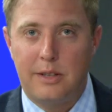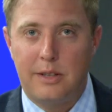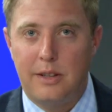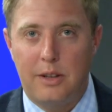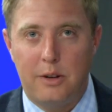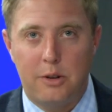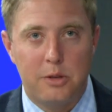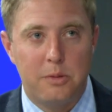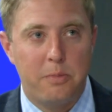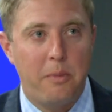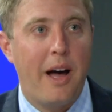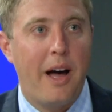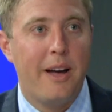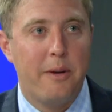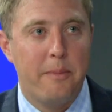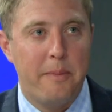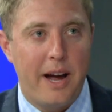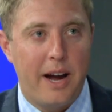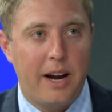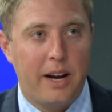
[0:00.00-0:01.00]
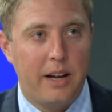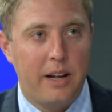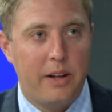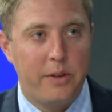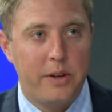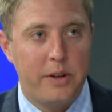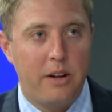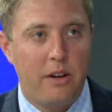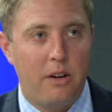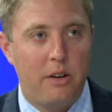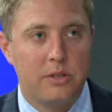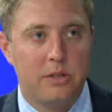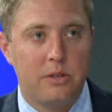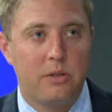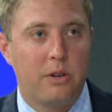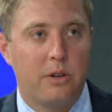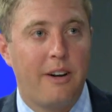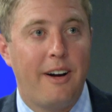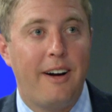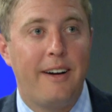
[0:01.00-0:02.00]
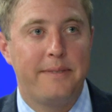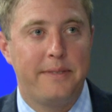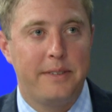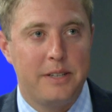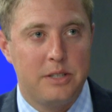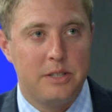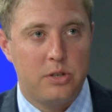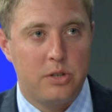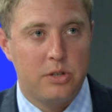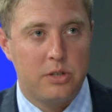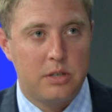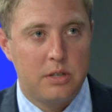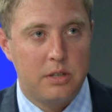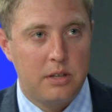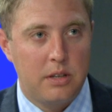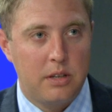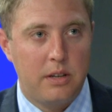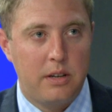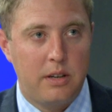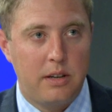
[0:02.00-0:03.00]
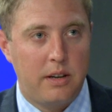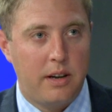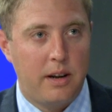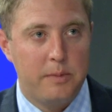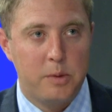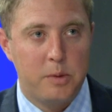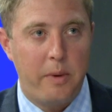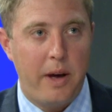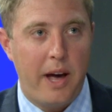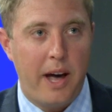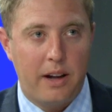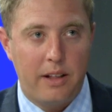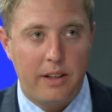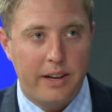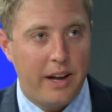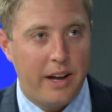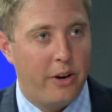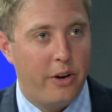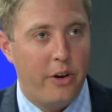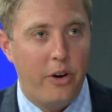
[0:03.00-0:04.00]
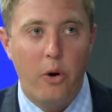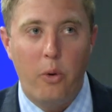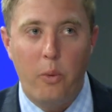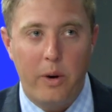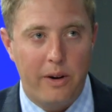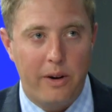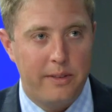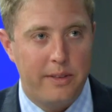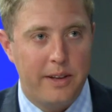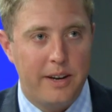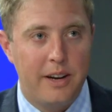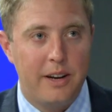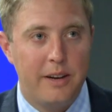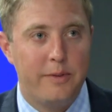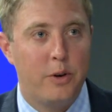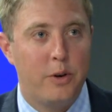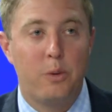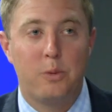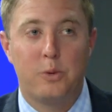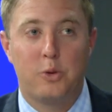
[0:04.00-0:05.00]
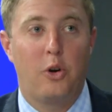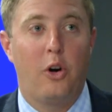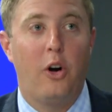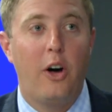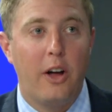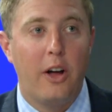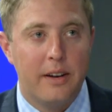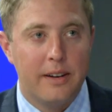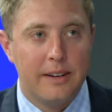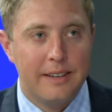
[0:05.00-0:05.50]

their smile back, how they also their confidence just comes back like out of nowhere. They didn't even know it was gone.